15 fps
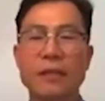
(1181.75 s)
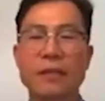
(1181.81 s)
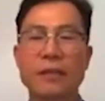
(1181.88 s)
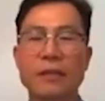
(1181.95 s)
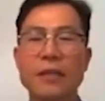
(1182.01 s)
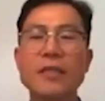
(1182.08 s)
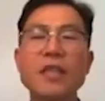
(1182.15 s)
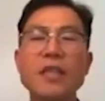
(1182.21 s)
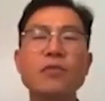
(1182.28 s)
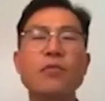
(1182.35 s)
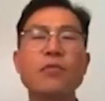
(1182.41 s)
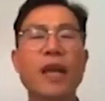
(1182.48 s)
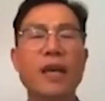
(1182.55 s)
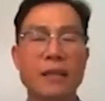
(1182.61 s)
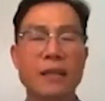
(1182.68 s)
this is
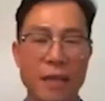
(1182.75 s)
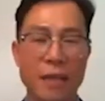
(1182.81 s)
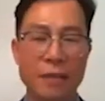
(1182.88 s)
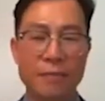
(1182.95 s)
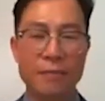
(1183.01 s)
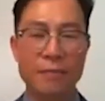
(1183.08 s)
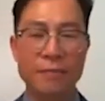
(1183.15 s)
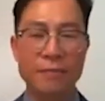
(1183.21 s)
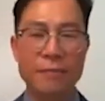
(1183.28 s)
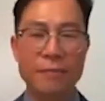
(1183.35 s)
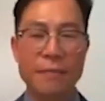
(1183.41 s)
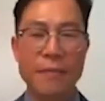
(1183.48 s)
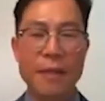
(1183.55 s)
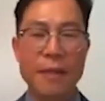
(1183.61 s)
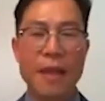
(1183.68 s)
what I did.
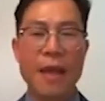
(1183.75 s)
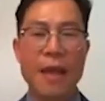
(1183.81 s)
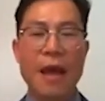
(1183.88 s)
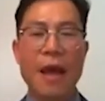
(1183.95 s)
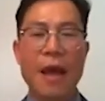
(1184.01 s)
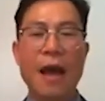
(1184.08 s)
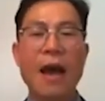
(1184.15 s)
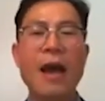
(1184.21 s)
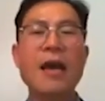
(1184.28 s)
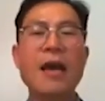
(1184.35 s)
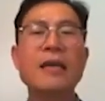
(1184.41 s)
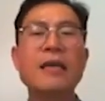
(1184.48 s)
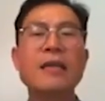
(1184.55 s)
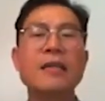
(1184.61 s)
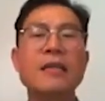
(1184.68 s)

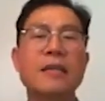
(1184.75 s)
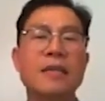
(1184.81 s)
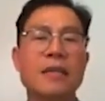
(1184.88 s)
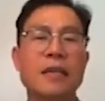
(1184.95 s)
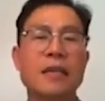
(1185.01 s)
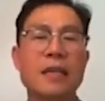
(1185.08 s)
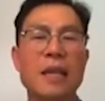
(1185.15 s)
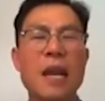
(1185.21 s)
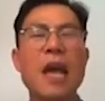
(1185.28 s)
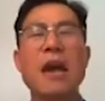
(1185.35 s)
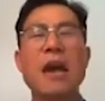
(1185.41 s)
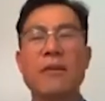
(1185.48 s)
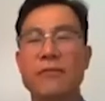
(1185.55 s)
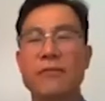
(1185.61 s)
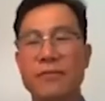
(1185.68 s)
I left.